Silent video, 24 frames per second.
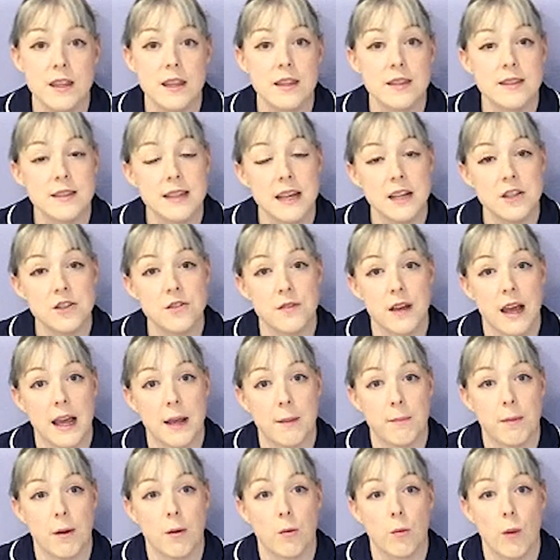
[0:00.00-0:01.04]
to the stage of
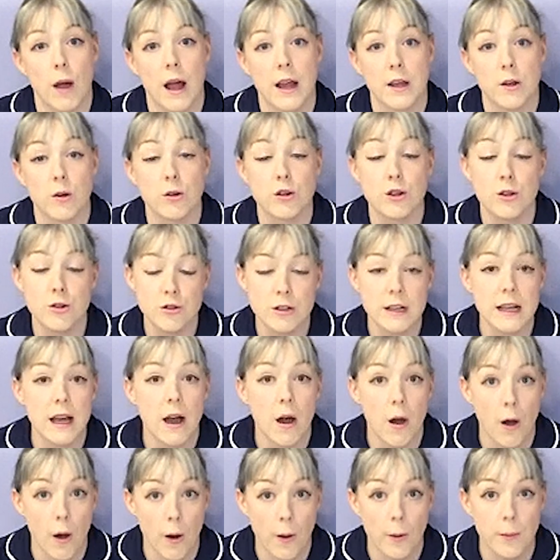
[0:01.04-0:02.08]
labour where you're usually
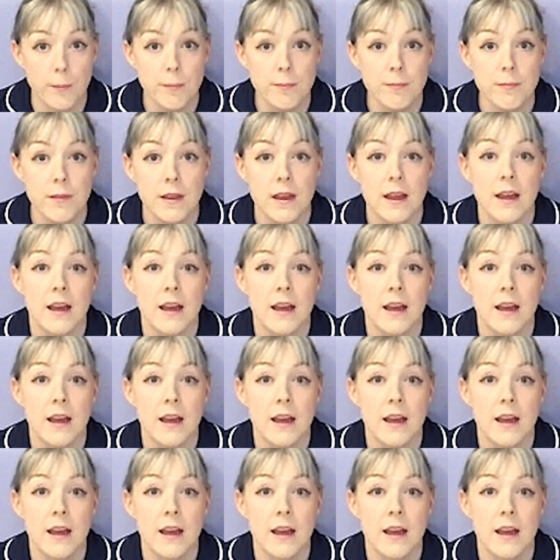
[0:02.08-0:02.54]
at home,